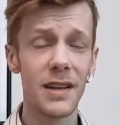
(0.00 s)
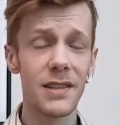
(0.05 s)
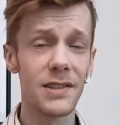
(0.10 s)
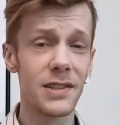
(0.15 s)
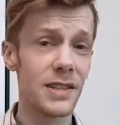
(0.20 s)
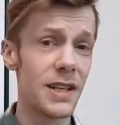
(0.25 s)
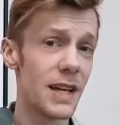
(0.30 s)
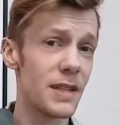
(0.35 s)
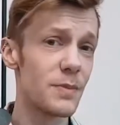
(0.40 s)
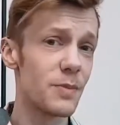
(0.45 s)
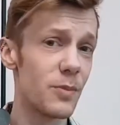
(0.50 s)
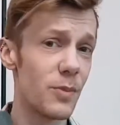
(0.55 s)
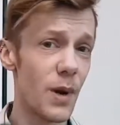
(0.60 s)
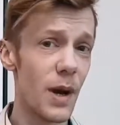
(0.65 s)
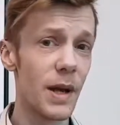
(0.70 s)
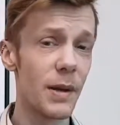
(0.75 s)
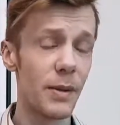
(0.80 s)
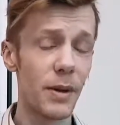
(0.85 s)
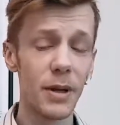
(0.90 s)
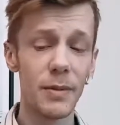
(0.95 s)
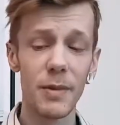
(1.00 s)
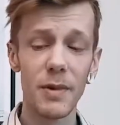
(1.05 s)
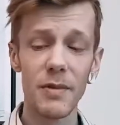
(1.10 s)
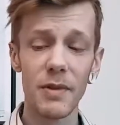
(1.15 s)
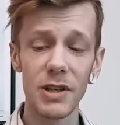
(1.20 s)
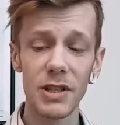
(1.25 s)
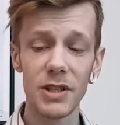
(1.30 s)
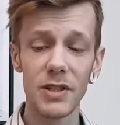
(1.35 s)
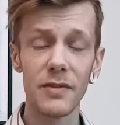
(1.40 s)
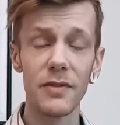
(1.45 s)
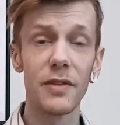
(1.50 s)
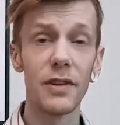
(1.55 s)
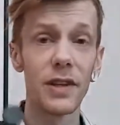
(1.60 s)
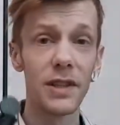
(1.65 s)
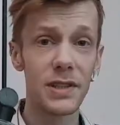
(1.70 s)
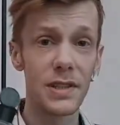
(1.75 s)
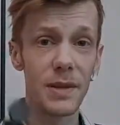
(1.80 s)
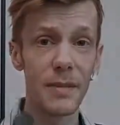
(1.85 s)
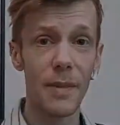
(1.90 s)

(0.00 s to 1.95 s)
So that's when I'm going to be reaching for this the